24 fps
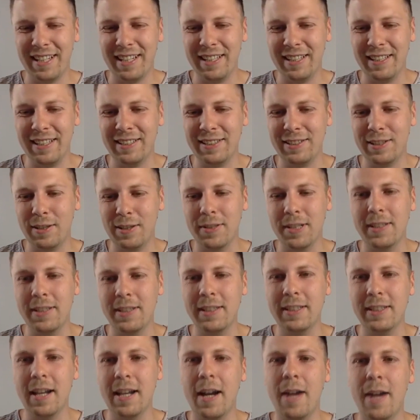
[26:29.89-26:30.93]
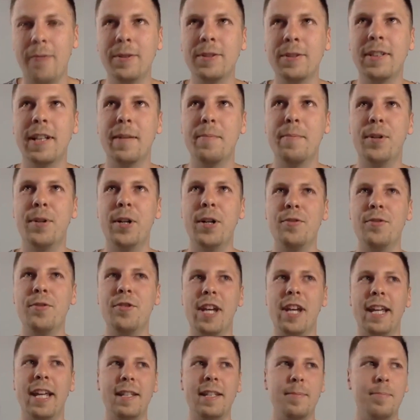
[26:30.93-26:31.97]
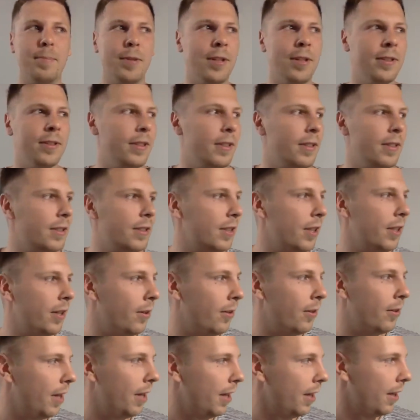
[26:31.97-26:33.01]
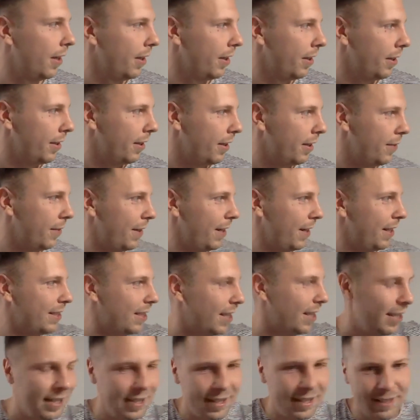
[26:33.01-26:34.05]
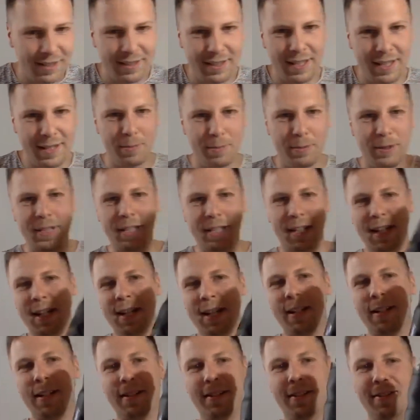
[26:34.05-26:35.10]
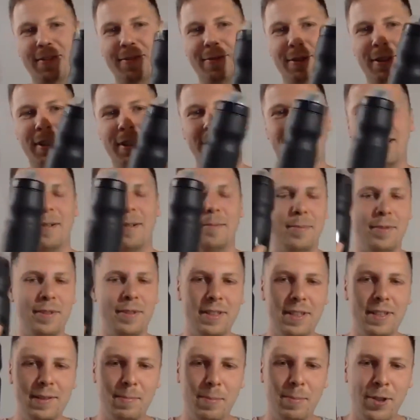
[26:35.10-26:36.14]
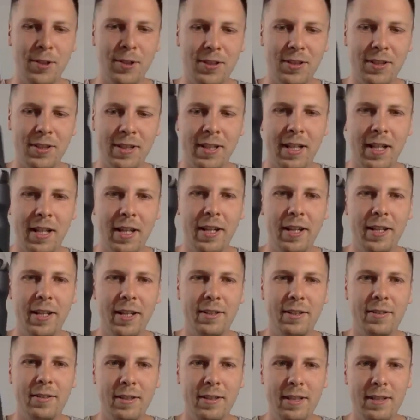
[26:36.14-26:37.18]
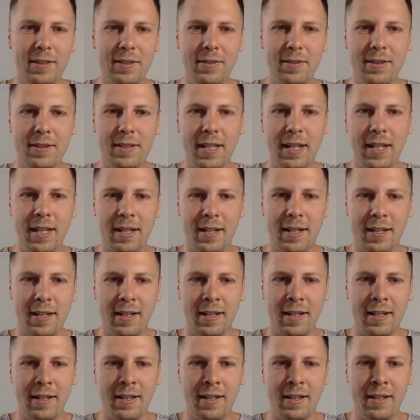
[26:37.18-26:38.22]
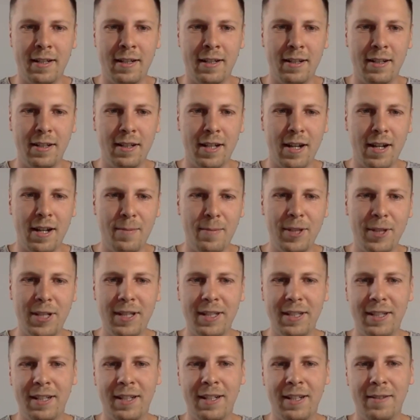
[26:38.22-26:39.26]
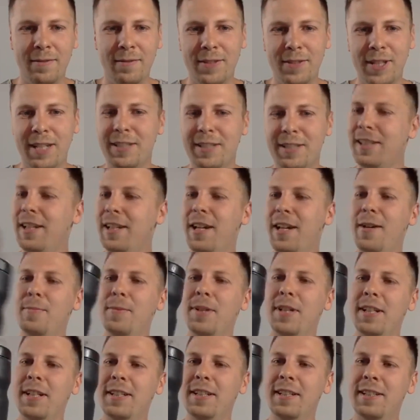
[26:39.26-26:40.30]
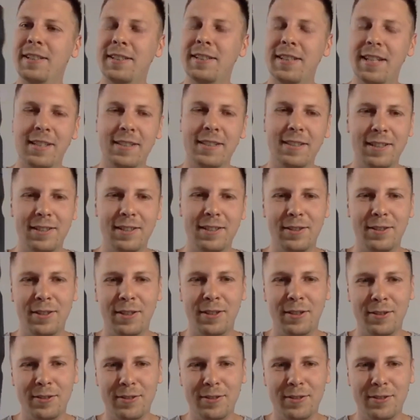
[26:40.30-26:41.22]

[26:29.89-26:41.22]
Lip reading: So this is how I would approach any product. So if I sell this one here, for example, this bottle, you need to think, how I'm gonna sell this to you.